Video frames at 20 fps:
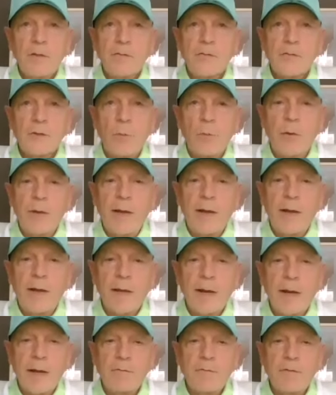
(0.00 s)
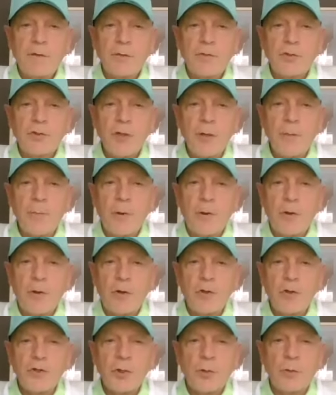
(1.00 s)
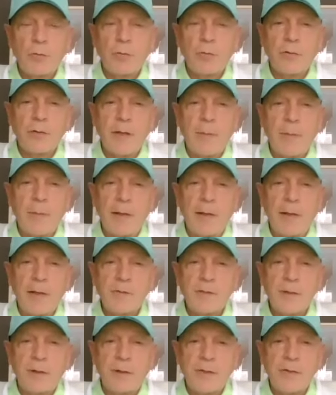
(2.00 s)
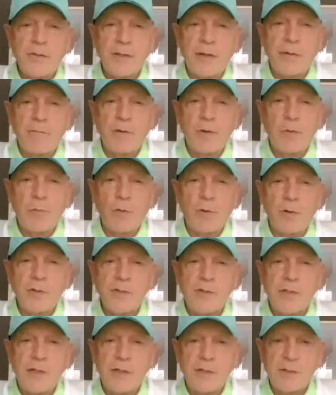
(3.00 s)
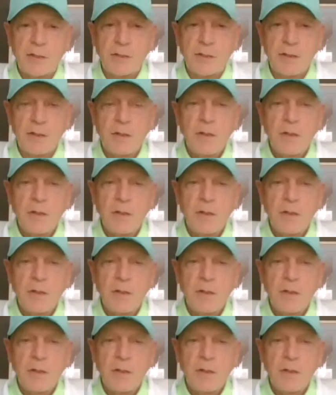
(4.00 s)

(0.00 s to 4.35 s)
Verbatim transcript: so we had a kind of a chip on our shoulder coming into the '71 season.